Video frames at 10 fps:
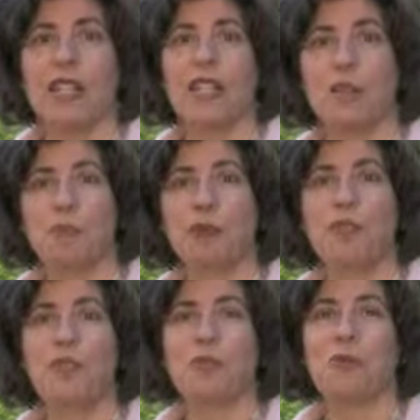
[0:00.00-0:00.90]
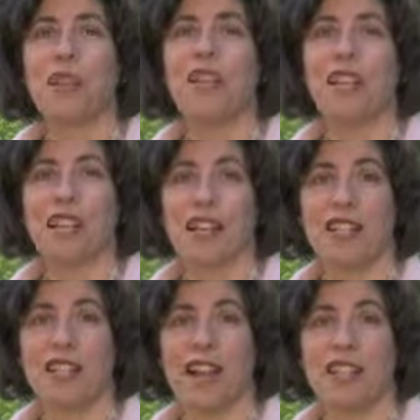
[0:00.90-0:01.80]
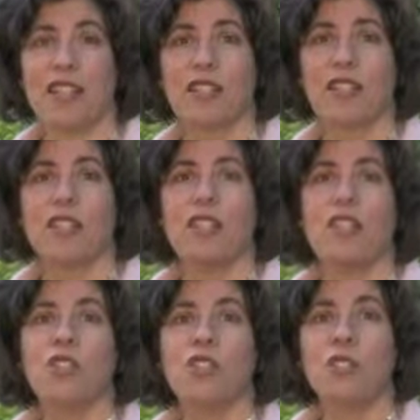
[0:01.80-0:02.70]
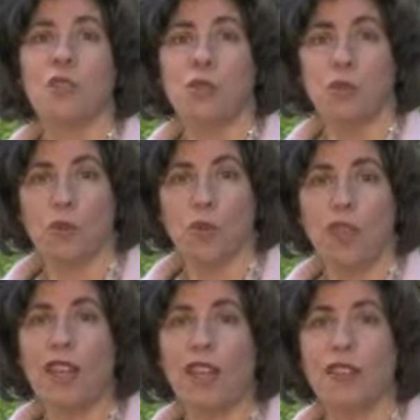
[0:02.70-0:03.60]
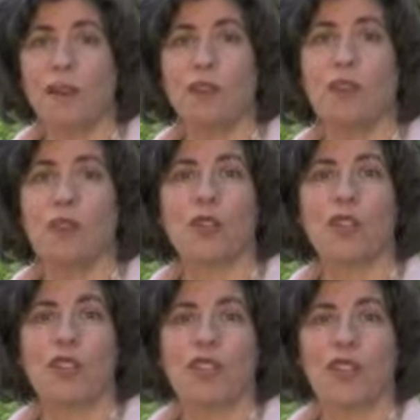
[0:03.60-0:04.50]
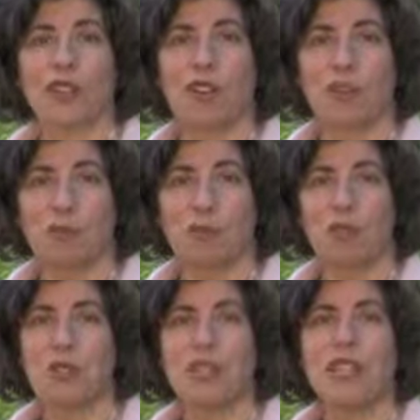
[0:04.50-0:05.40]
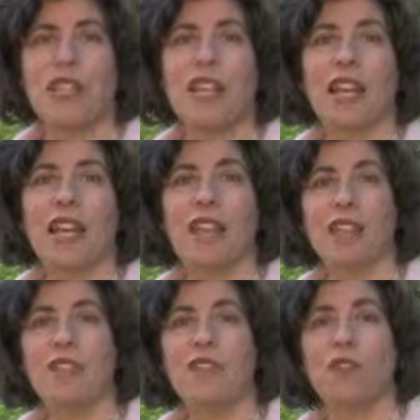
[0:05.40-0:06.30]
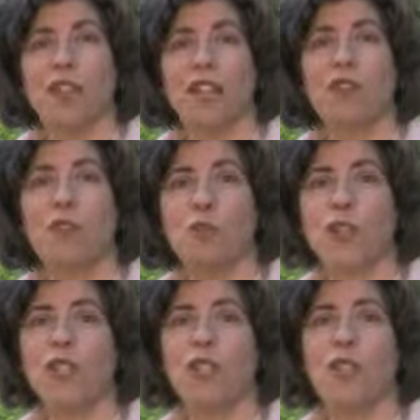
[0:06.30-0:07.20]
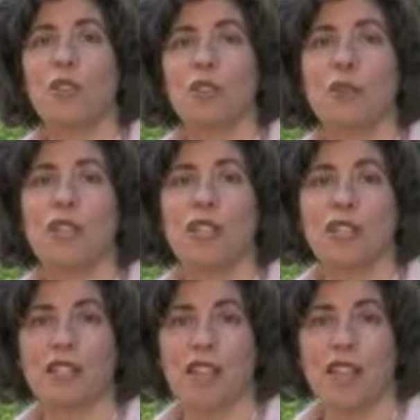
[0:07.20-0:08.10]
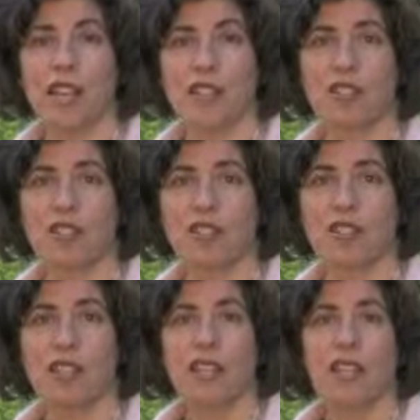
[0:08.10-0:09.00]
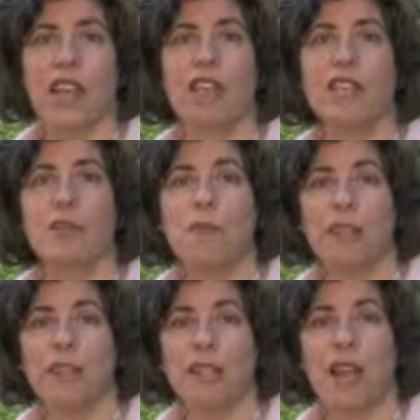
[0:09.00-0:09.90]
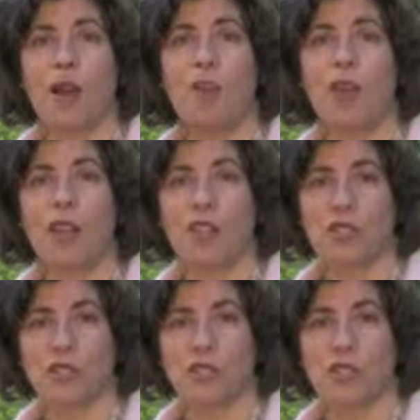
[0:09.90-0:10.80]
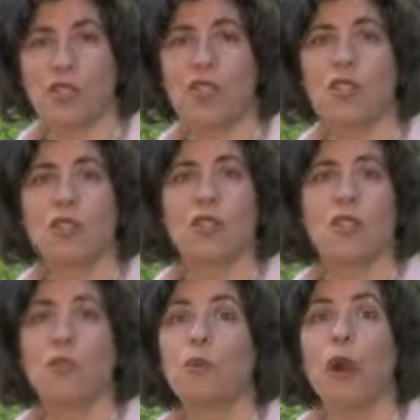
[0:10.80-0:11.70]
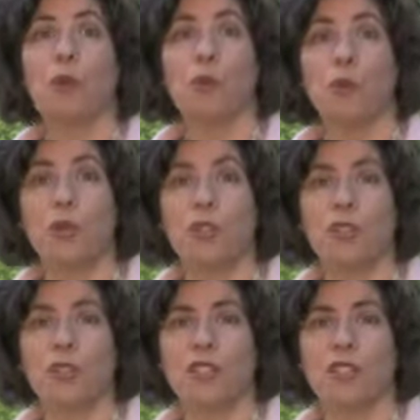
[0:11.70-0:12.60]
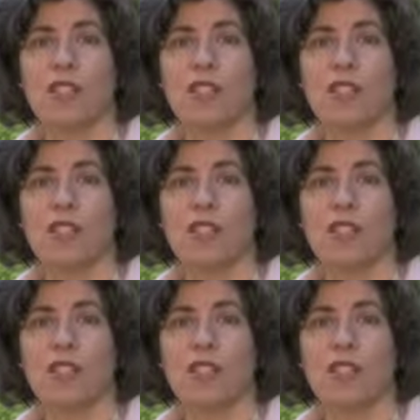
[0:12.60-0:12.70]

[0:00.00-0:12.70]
It's important to recognize that, to thank them for their contribution, and then to find out who has the authority to say yes. And it's amazing how well that served us throughout the world.